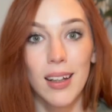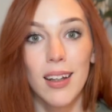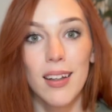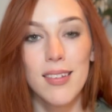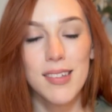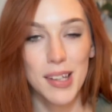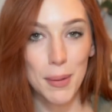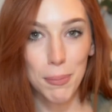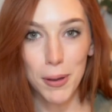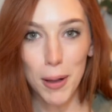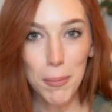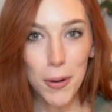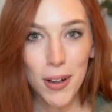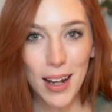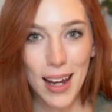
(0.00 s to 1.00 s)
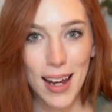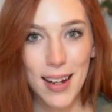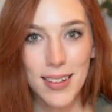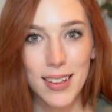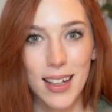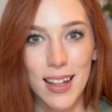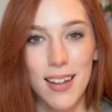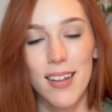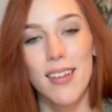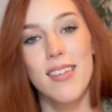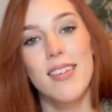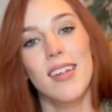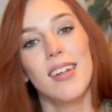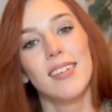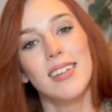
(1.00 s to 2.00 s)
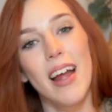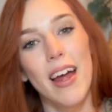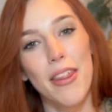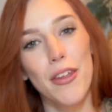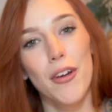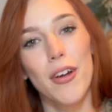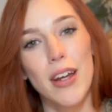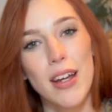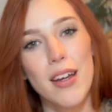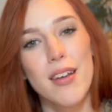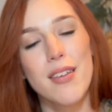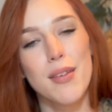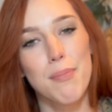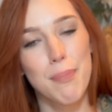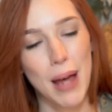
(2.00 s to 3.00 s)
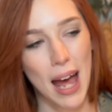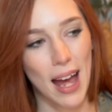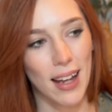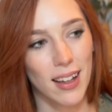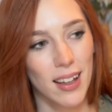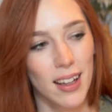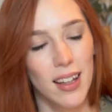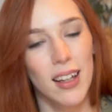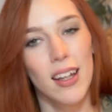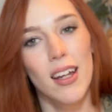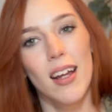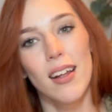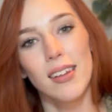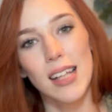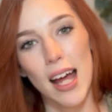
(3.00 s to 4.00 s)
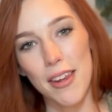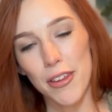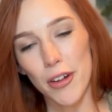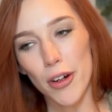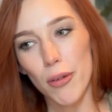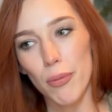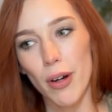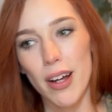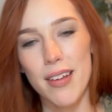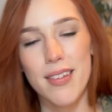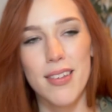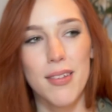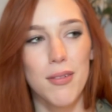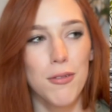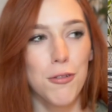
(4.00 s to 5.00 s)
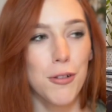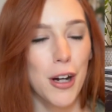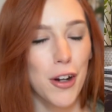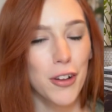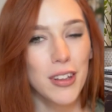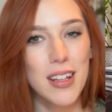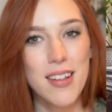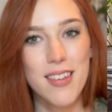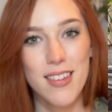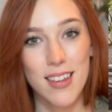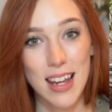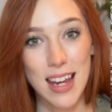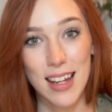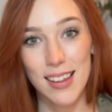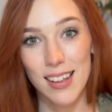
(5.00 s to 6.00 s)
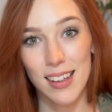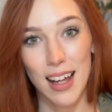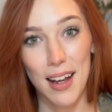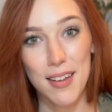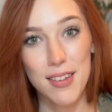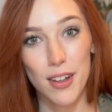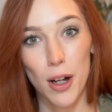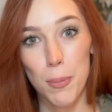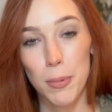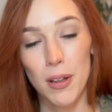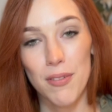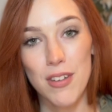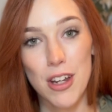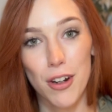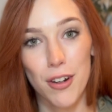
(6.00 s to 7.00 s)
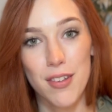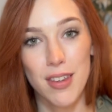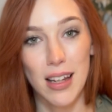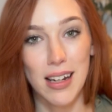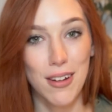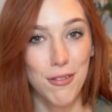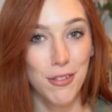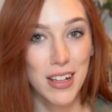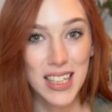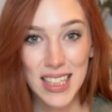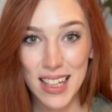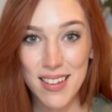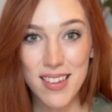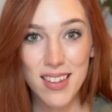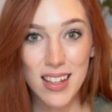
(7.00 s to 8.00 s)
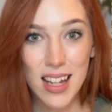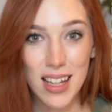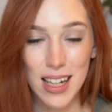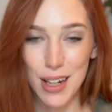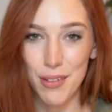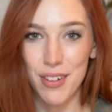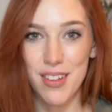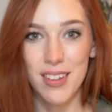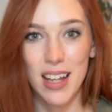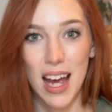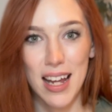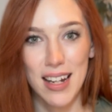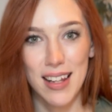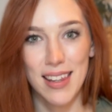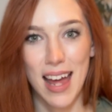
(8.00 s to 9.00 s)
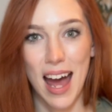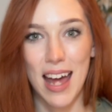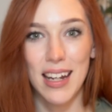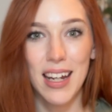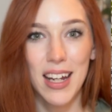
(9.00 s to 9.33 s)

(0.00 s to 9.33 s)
Tip number 8 is leather is back. Leather was rarely seen the last couple of years, and if we did see it, it was kind of that